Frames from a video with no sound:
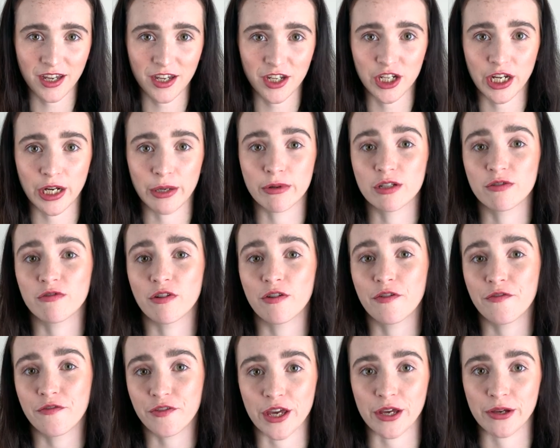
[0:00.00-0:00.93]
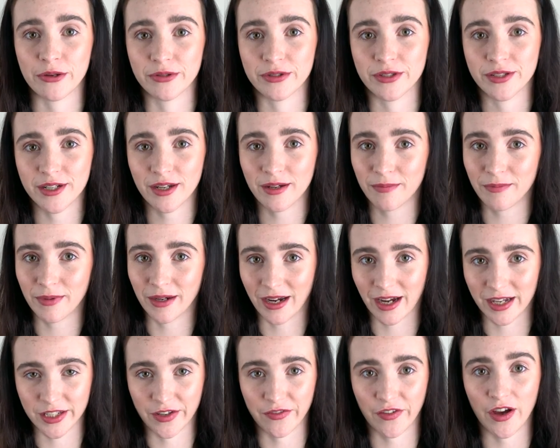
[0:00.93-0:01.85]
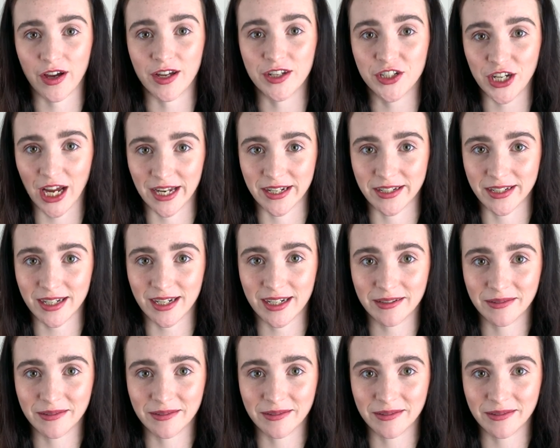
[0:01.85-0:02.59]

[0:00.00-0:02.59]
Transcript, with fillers: she was refused because of her gender